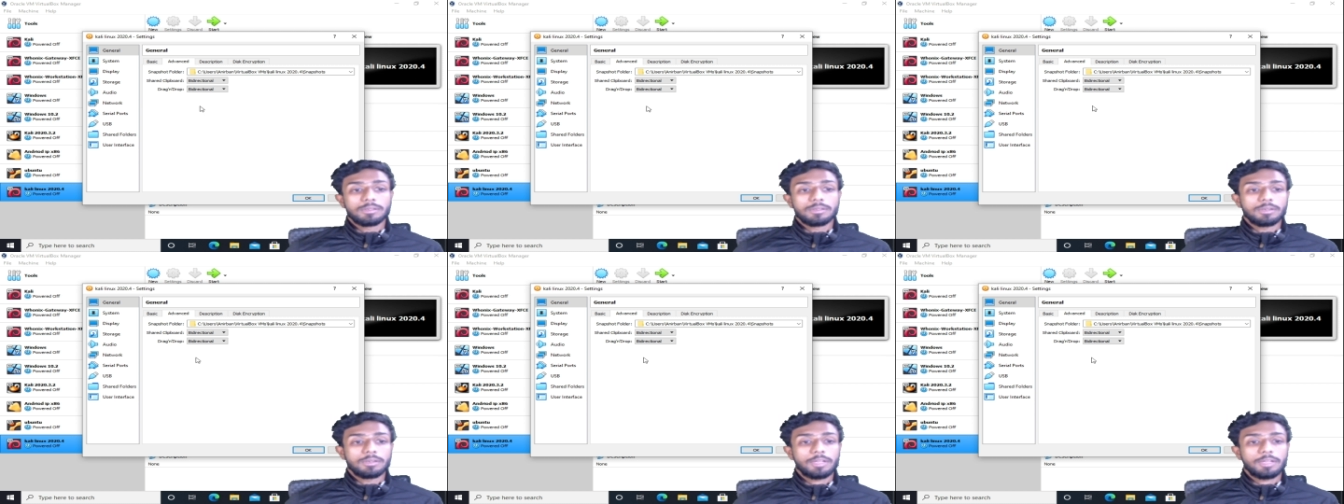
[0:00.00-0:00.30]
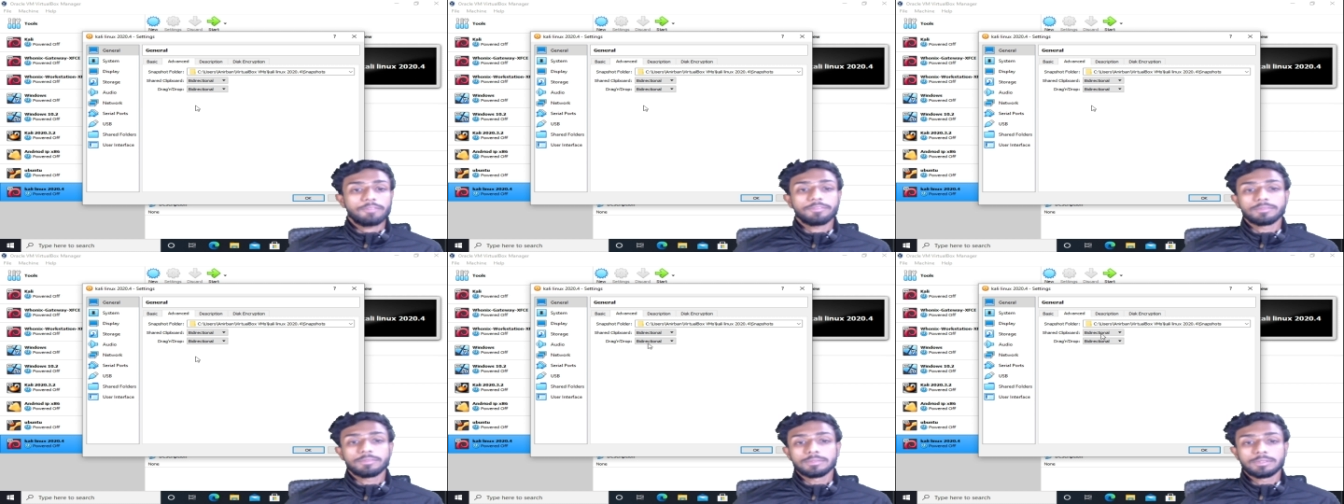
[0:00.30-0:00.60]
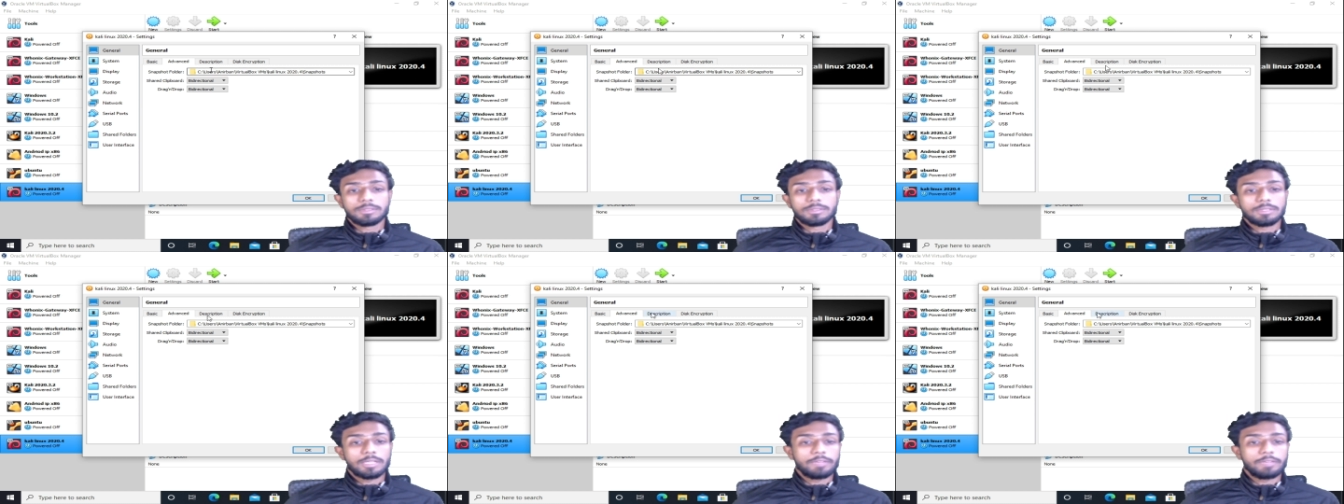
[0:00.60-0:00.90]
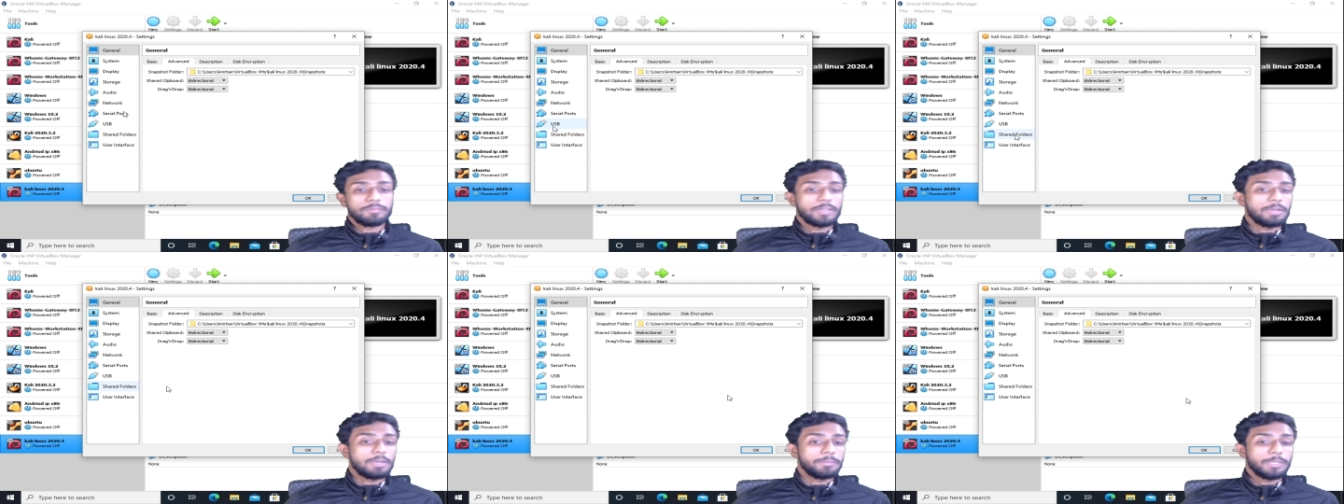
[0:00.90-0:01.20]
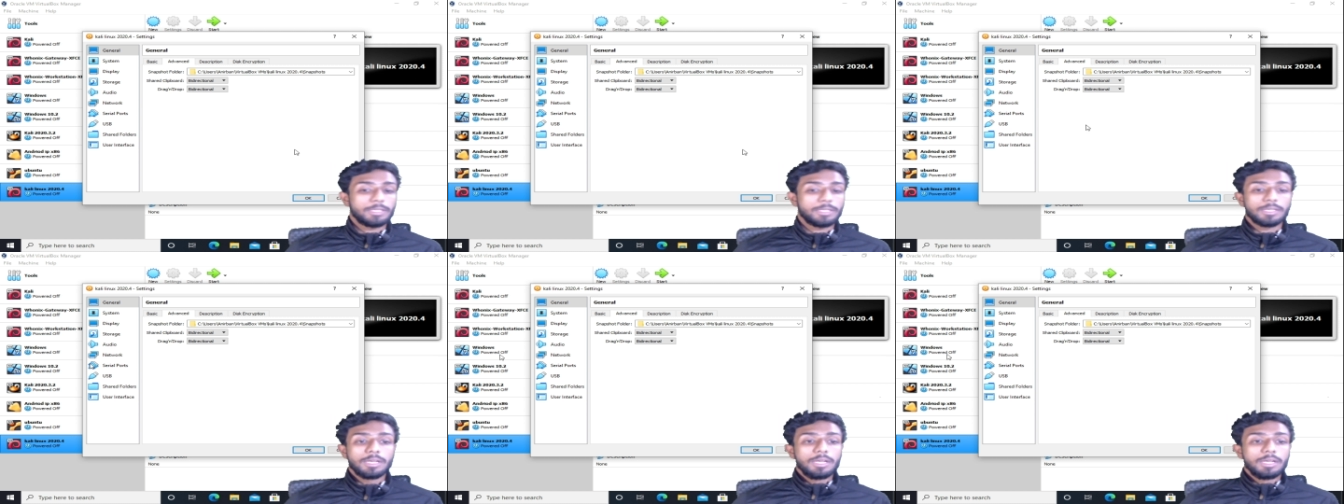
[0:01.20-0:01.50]
okay
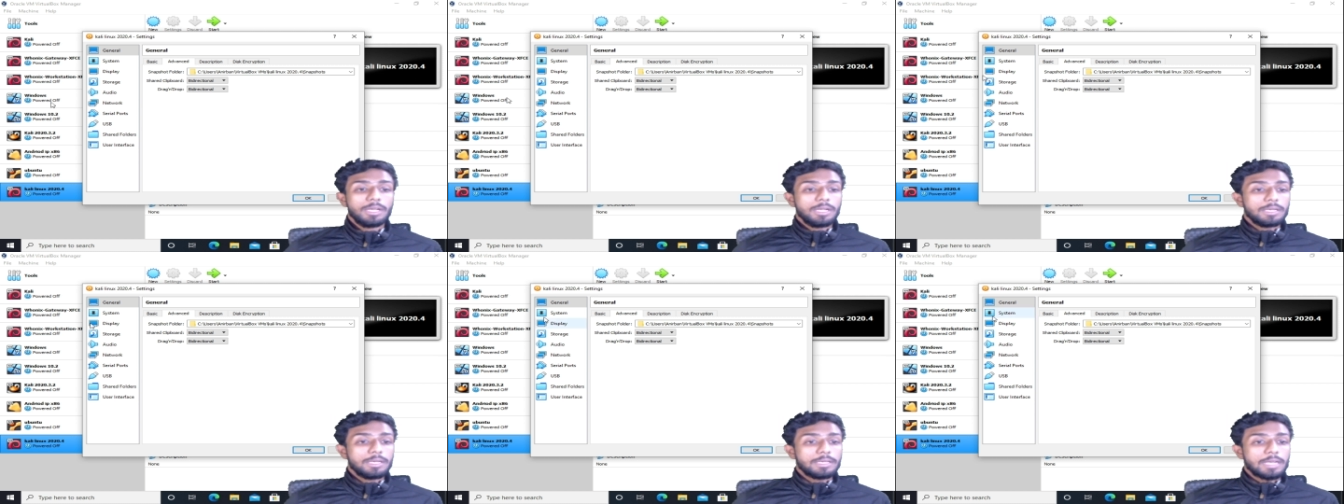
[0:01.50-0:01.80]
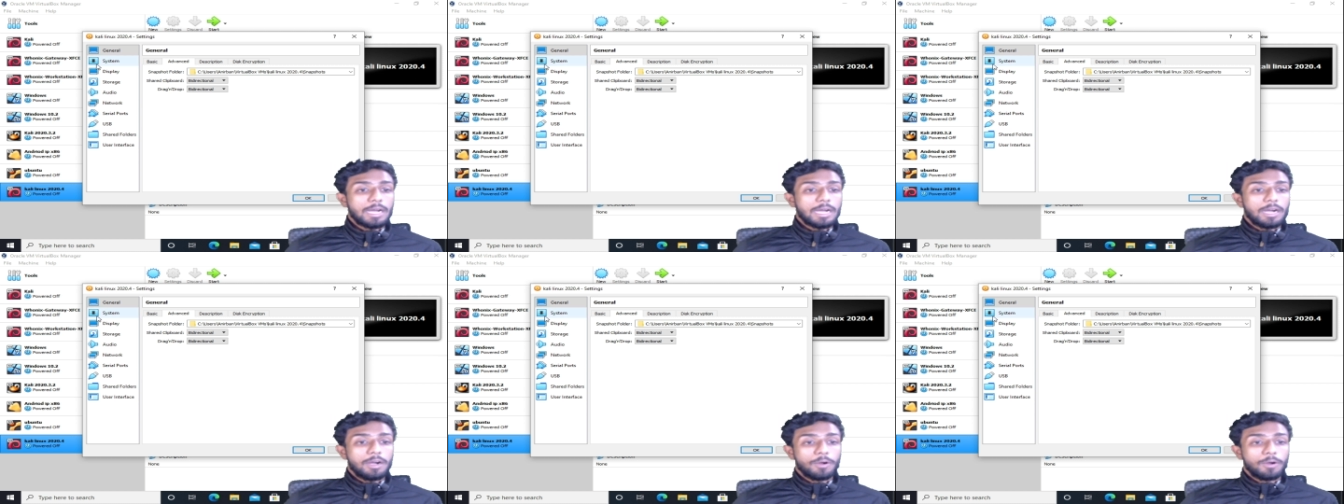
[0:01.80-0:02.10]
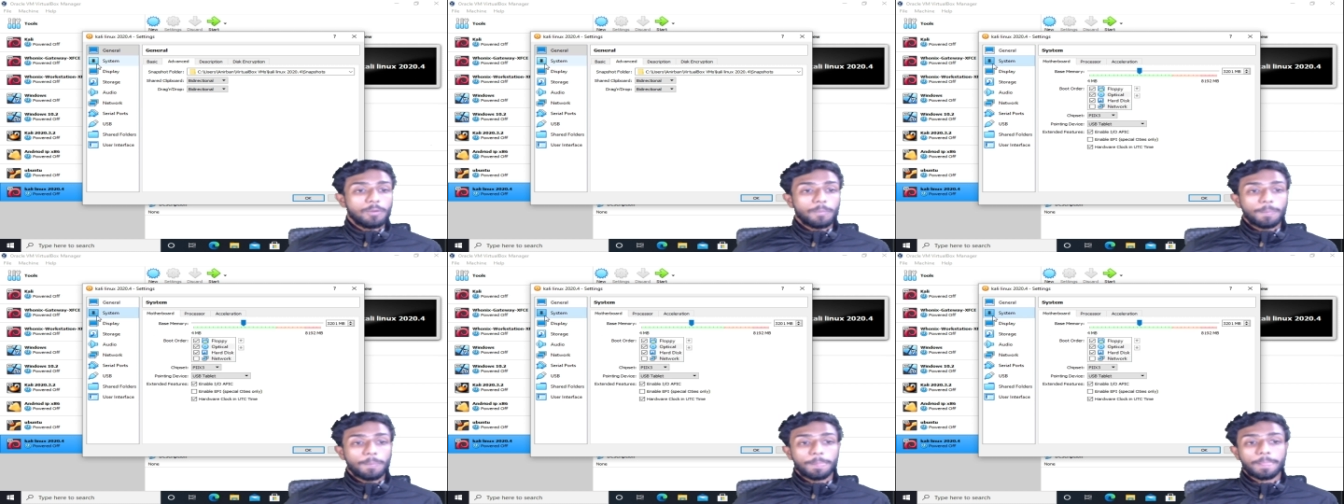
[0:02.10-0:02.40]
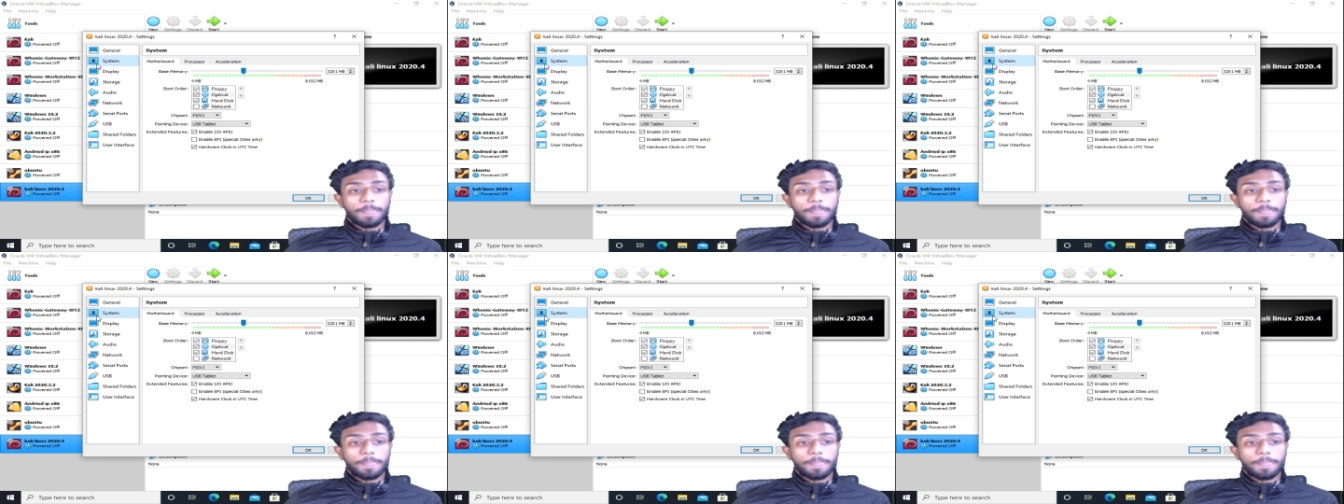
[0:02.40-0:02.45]
environment now